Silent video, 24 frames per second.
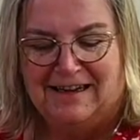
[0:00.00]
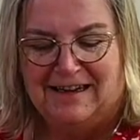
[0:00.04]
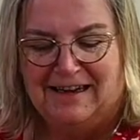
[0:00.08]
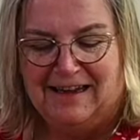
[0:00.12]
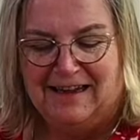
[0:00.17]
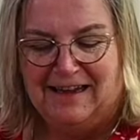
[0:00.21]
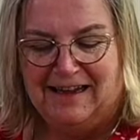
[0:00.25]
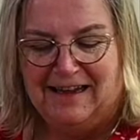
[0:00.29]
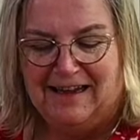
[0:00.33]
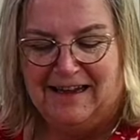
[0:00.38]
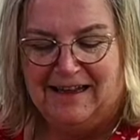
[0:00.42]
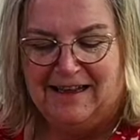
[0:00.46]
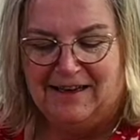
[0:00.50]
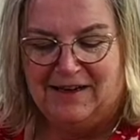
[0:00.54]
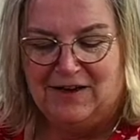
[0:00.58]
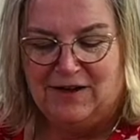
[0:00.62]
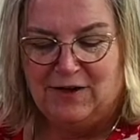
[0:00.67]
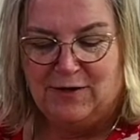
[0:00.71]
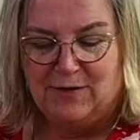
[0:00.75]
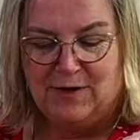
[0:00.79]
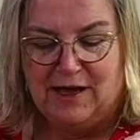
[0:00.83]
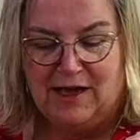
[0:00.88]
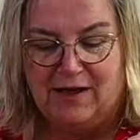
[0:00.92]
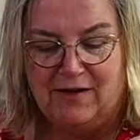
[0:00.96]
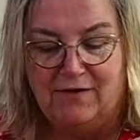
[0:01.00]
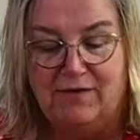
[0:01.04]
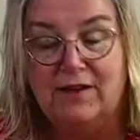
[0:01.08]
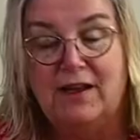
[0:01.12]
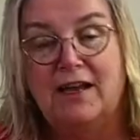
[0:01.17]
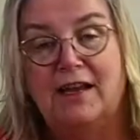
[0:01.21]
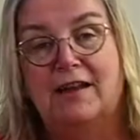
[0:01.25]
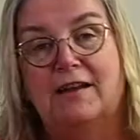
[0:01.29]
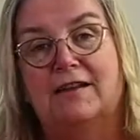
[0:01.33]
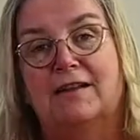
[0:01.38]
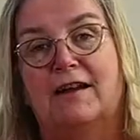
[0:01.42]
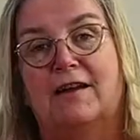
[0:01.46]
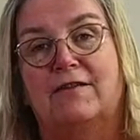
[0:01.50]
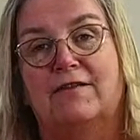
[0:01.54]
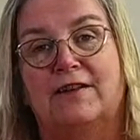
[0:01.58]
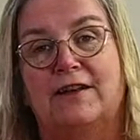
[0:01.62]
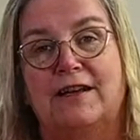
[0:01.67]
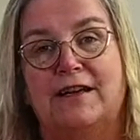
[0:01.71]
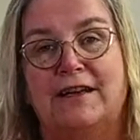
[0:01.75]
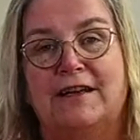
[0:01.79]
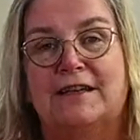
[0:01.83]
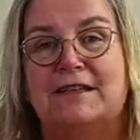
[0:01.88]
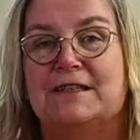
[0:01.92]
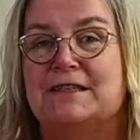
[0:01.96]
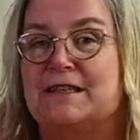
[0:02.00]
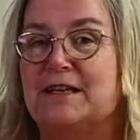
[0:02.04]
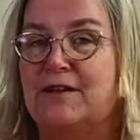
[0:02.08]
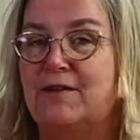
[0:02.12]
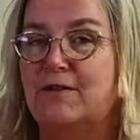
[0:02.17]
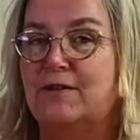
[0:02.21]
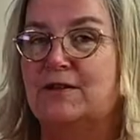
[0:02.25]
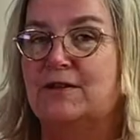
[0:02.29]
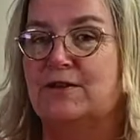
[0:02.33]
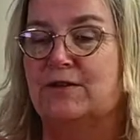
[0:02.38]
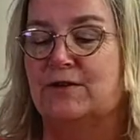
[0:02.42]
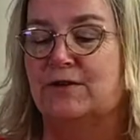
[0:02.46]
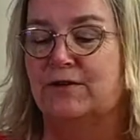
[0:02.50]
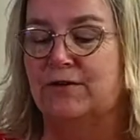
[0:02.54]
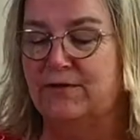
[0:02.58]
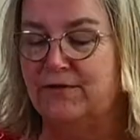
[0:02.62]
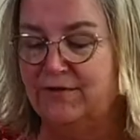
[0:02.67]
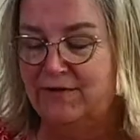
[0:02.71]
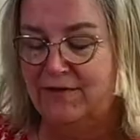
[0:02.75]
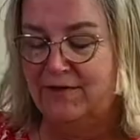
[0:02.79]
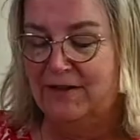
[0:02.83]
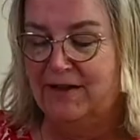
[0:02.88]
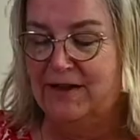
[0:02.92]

And you have a lovely single serve